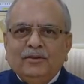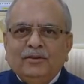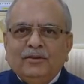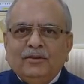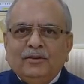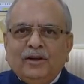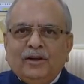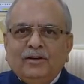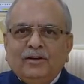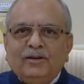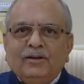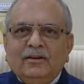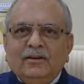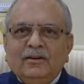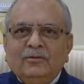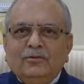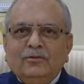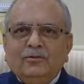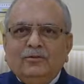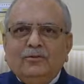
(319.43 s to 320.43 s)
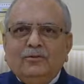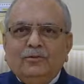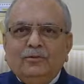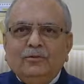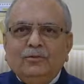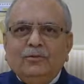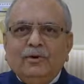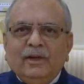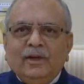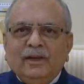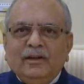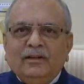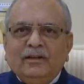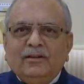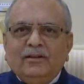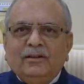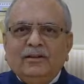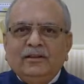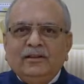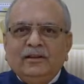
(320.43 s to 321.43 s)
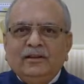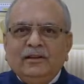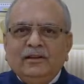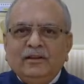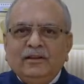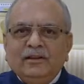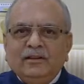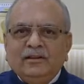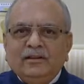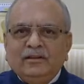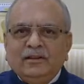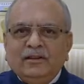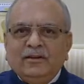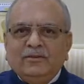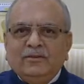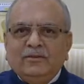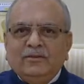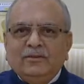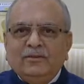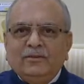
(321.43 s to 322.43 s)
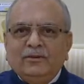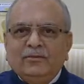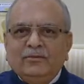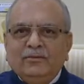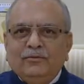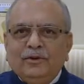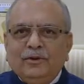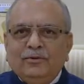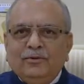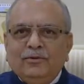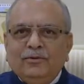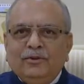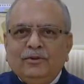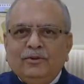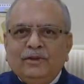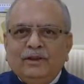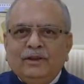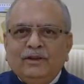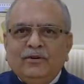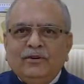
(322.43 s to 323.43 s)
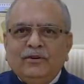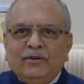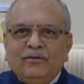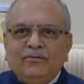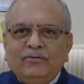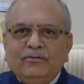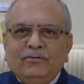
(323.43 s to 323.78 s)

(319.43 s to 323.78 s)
And to do anything that we could think of